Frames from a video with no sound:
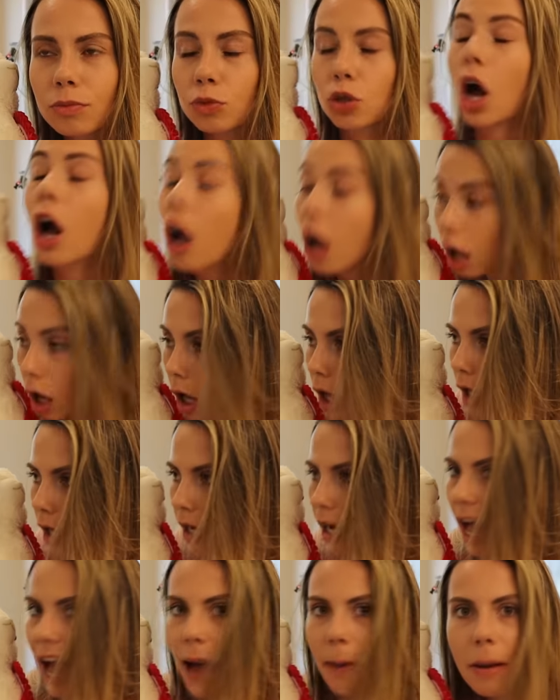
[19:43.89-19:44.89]

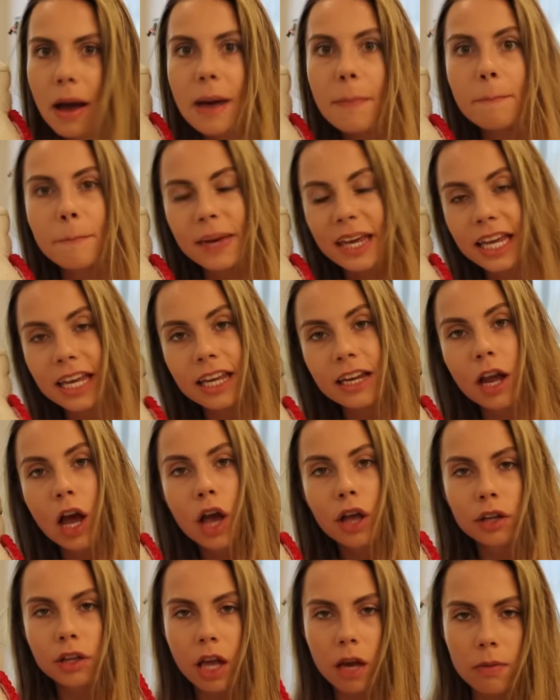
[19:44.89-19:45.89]
Llamabean!
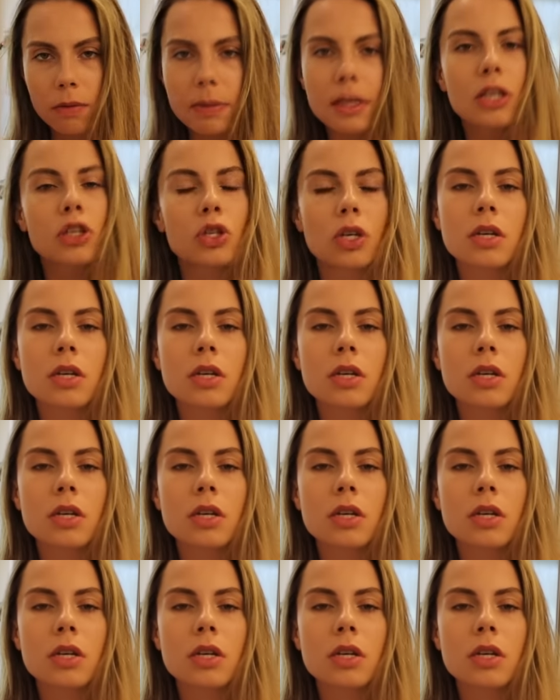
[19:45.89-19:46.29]
Llamabean